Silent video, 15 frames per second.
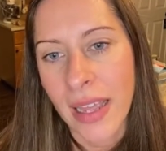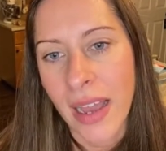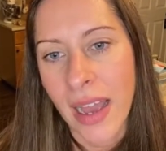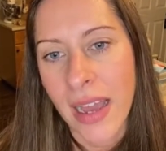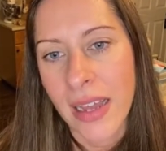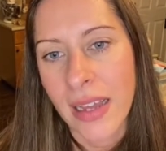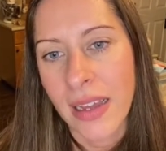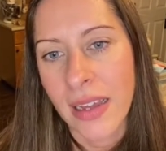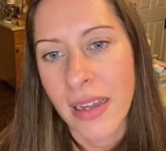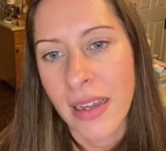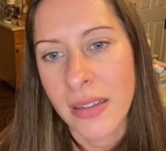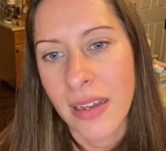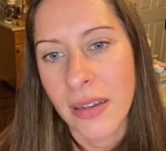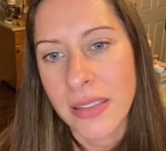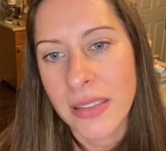
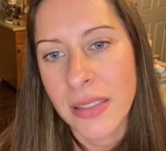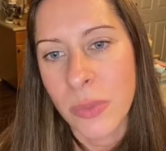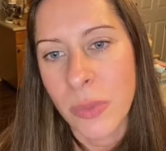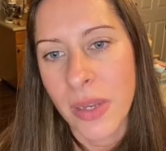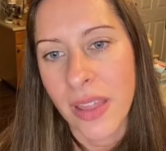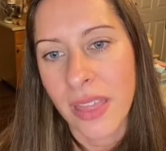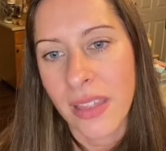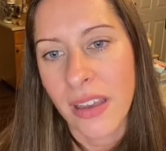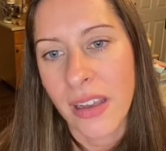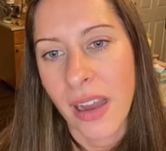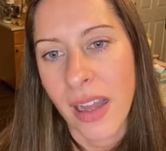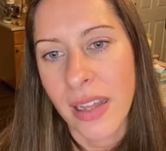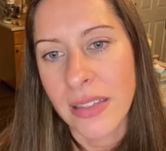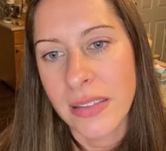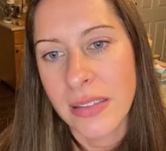us with
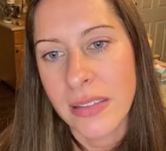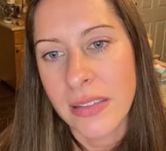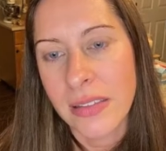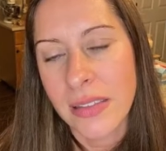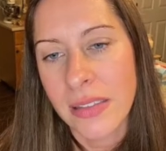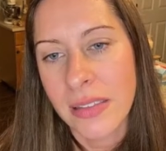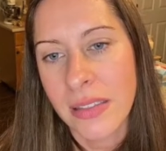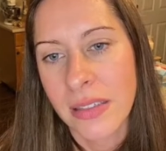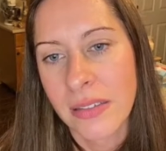guns